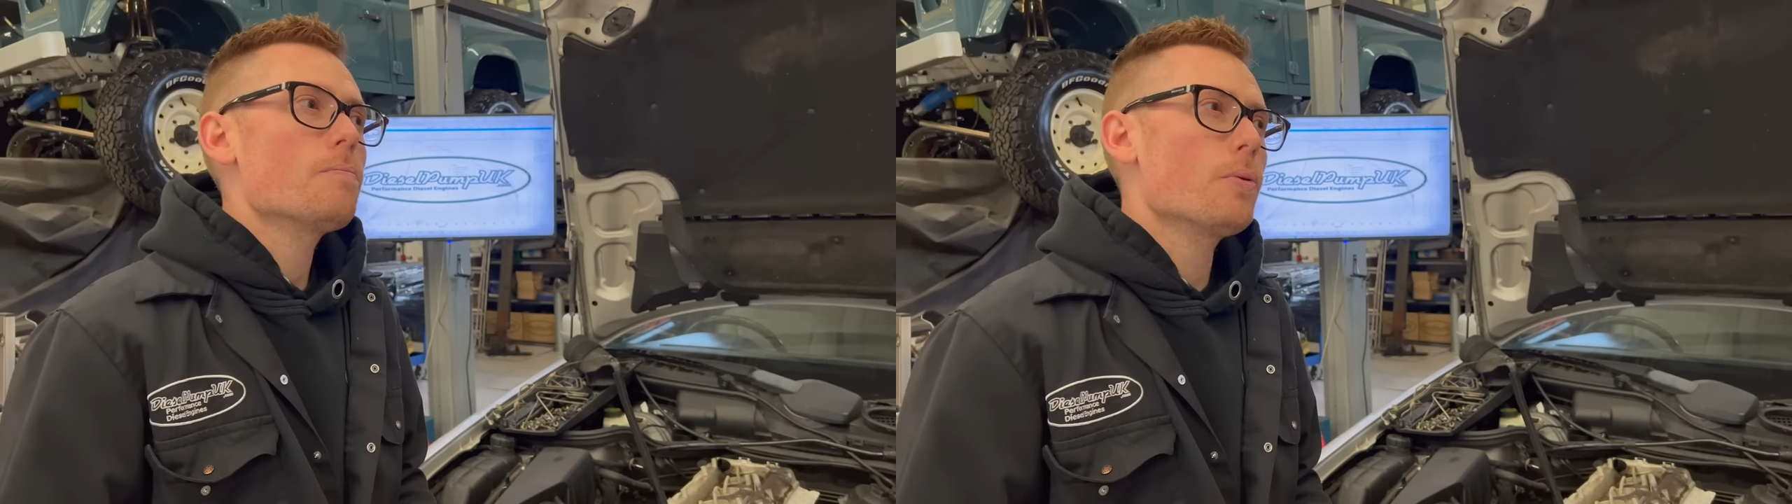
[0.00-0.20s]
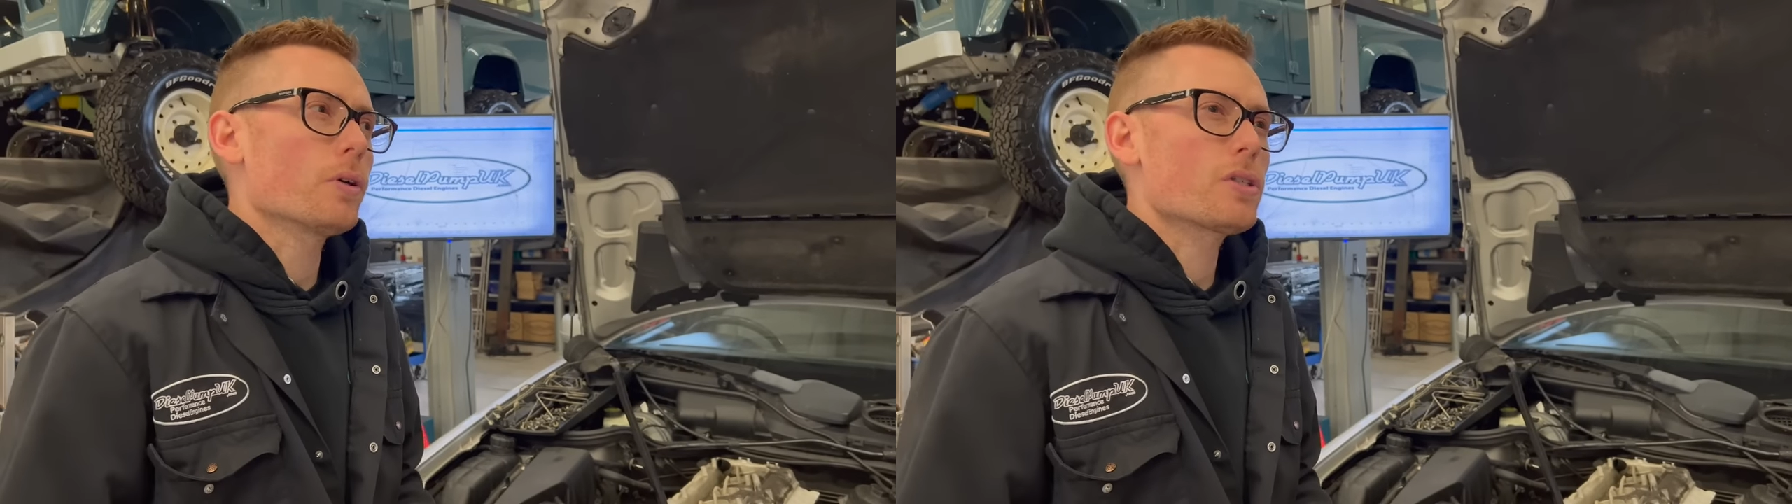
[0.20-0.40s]

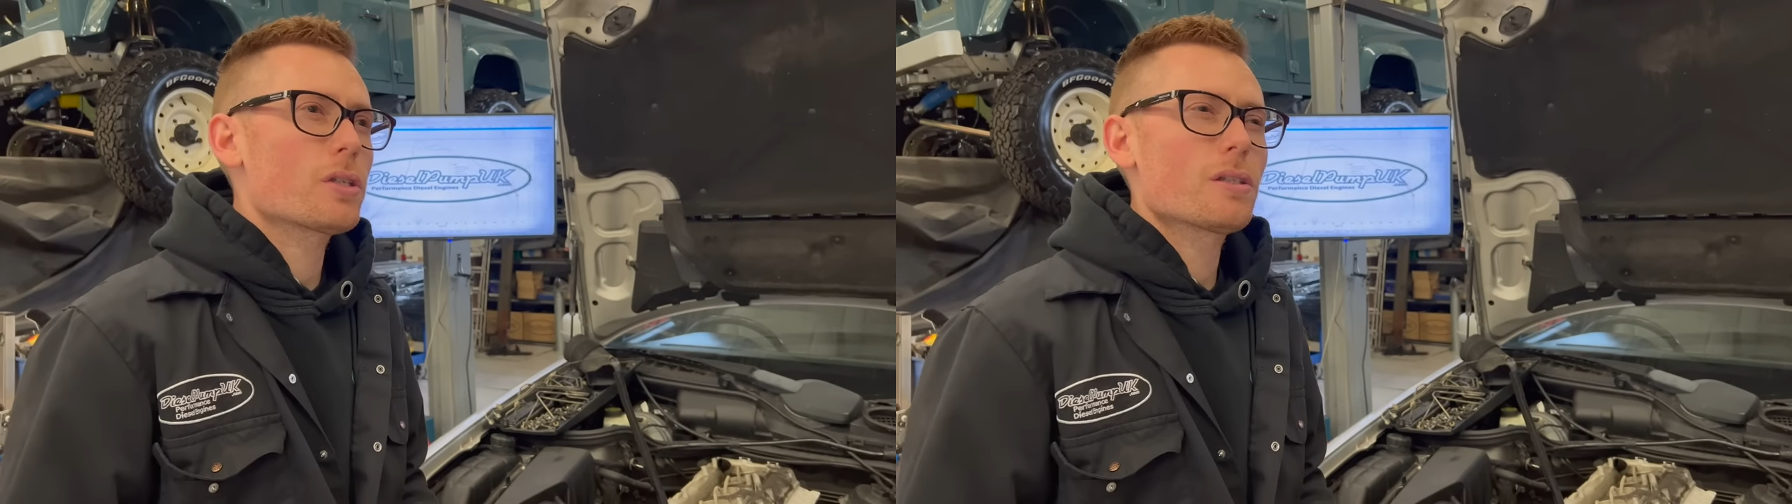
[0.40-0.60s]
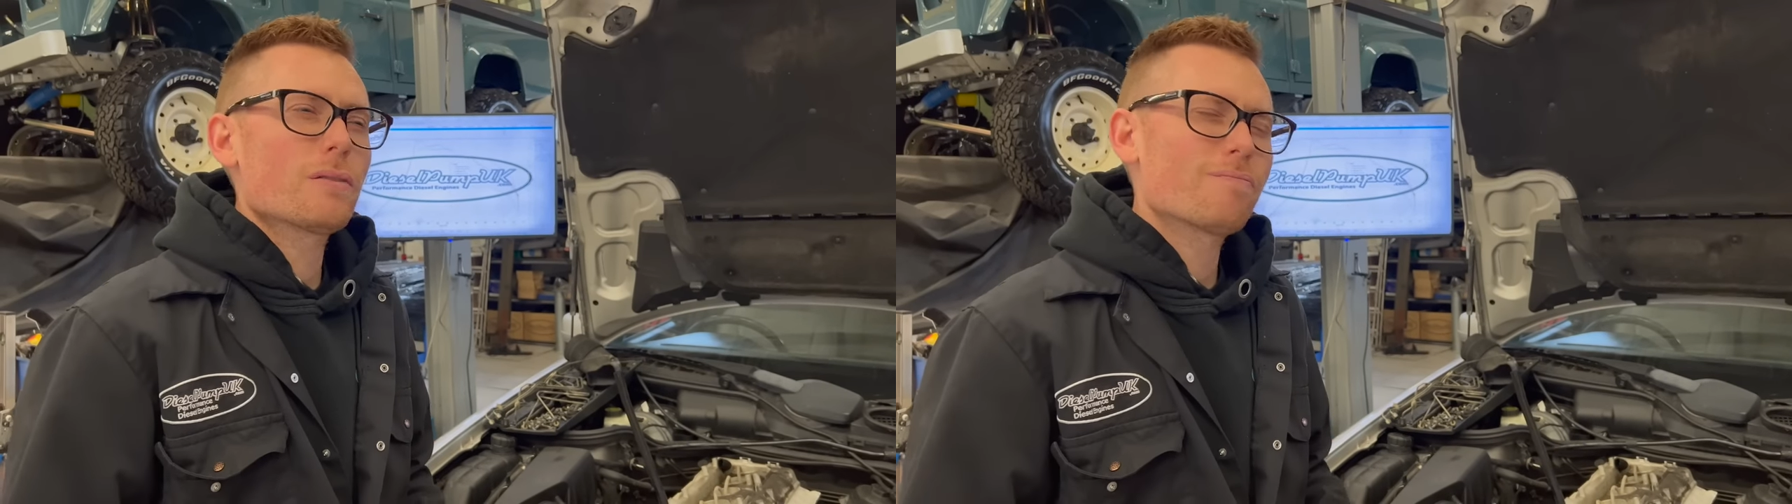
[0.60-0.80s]
but
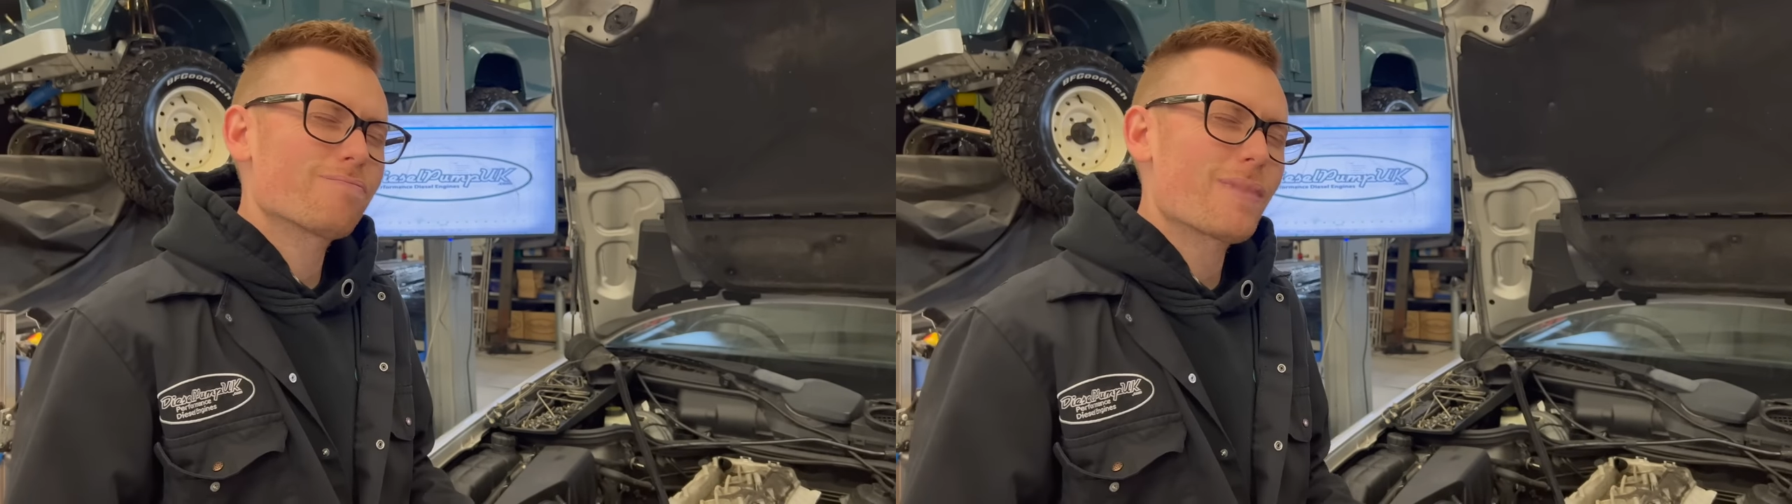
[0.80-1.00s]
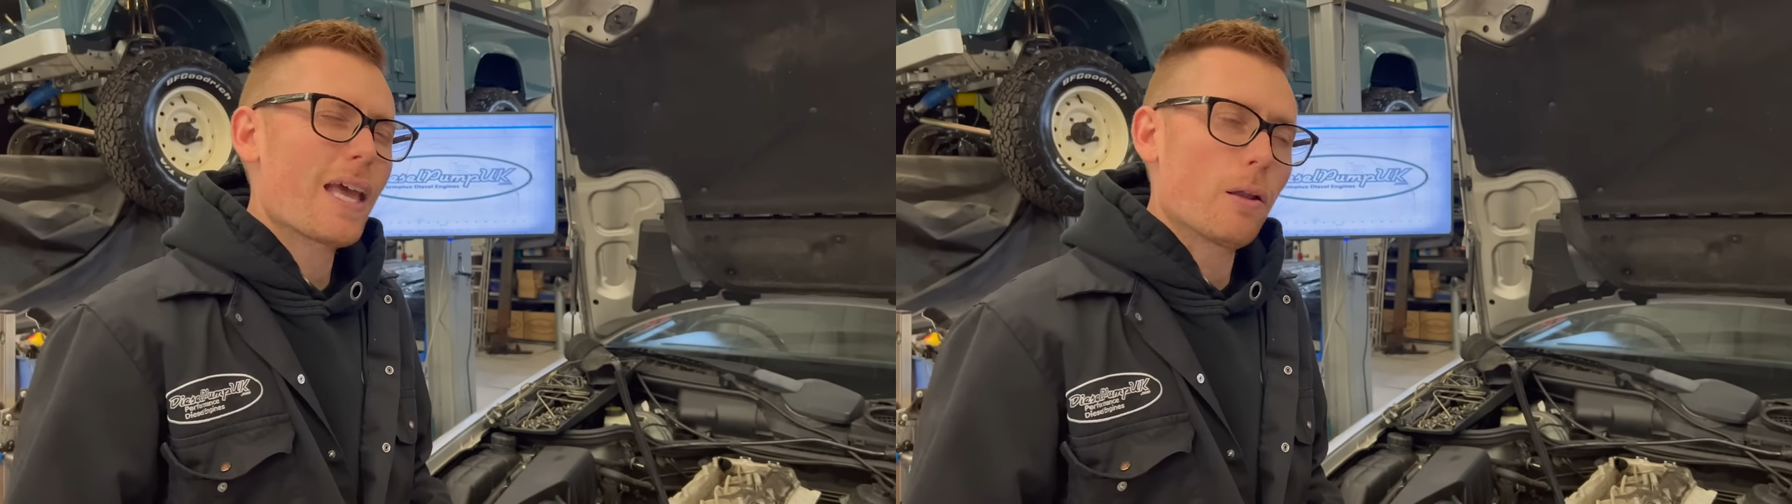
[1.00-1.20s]

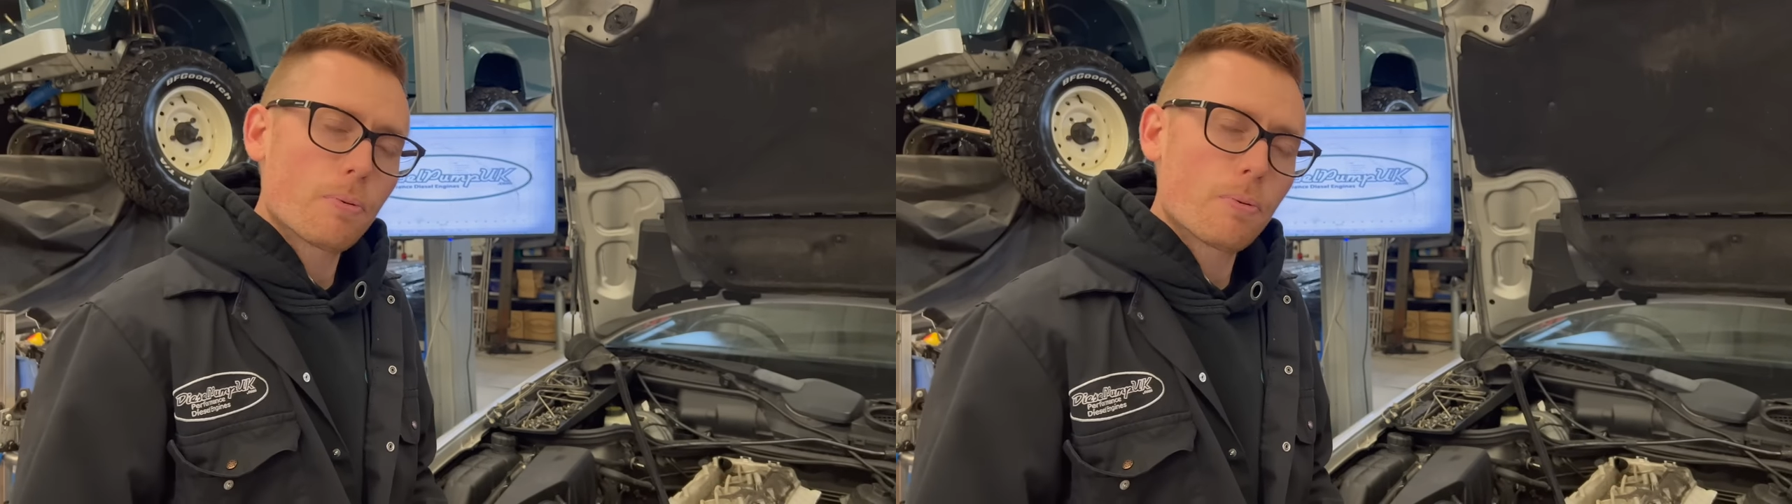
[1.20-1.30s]
it'll